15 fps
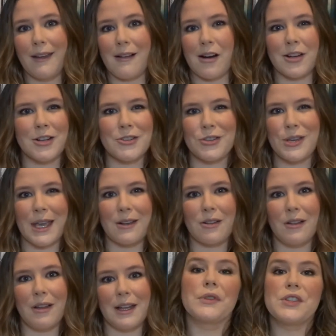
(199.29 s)
on her
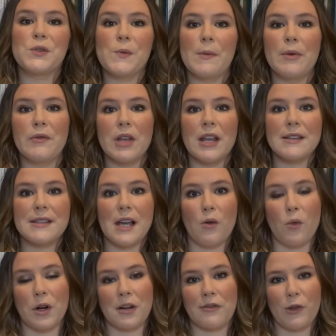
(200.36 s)
channel, and just made me realize how
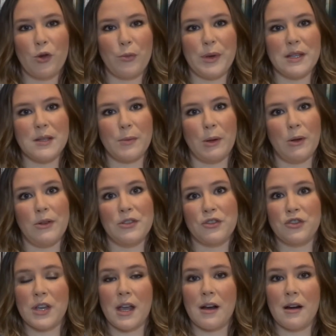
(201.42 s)
wonderful it would be to be able to
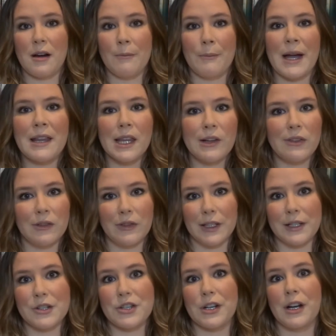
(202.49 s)
share my love of
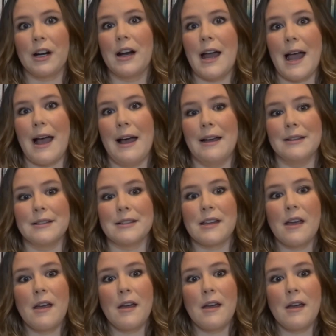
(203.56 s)
literature and